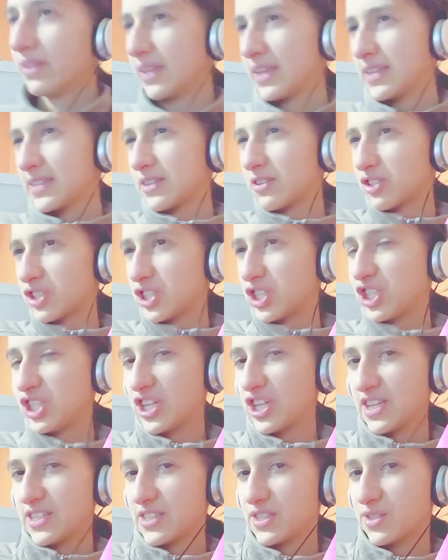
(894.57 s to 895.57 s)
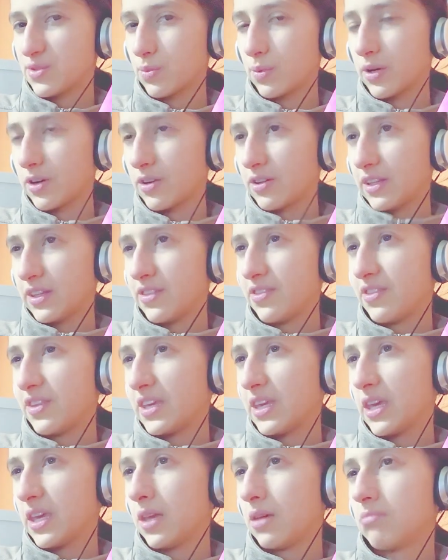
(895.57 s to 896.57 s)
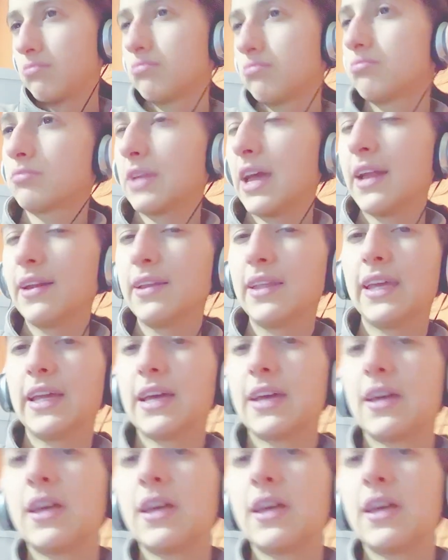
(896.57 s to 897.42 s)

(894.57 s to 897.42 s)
this little chest swirly thingy. Kind of like a